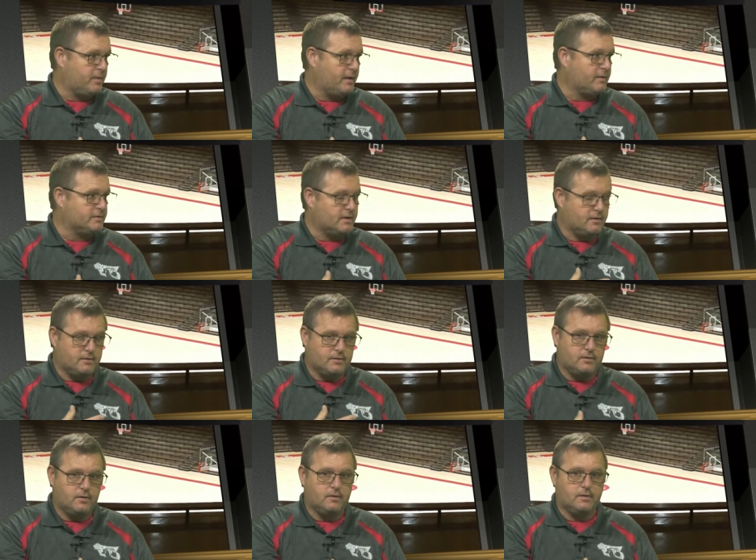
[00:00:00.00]
players under the
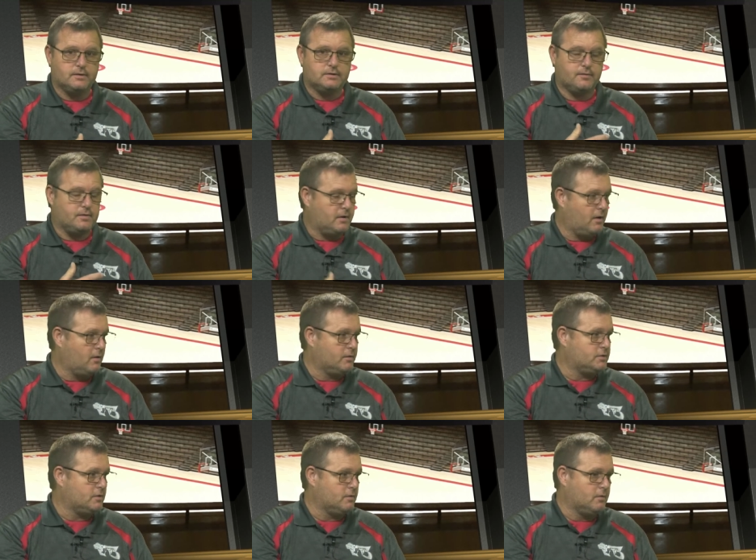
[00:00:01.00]
tutelage of the
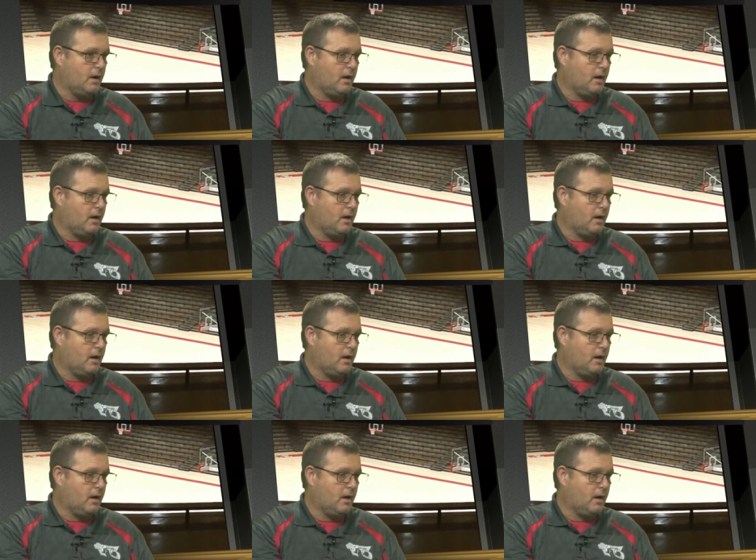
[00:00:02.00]
coach, who,